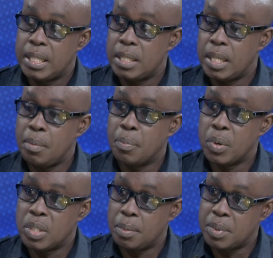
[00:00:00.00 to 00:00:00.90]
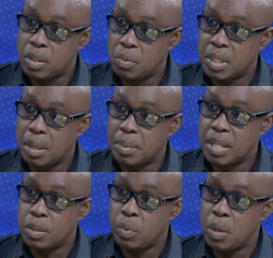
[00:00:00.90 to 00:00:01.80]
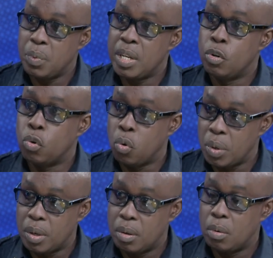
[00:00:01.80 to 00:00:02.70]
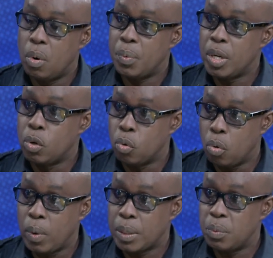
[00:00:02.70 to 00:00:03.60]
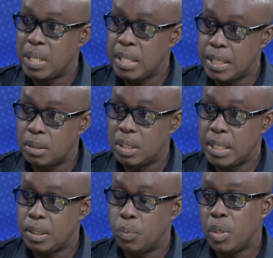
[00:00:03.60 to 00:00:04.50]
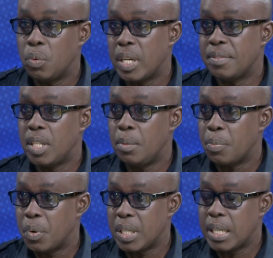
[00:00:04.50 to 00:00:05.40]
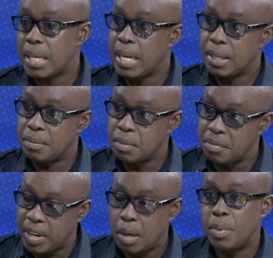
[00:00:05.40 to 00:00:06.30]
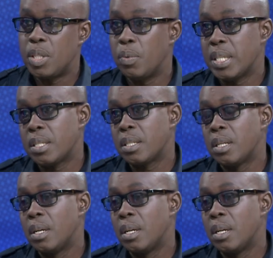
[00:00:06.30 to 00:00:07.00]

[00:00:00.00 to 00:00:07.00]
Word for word: it is import substitution because when right. we grow, when we grow what we need to eat, we don't have to import it. And that valuable US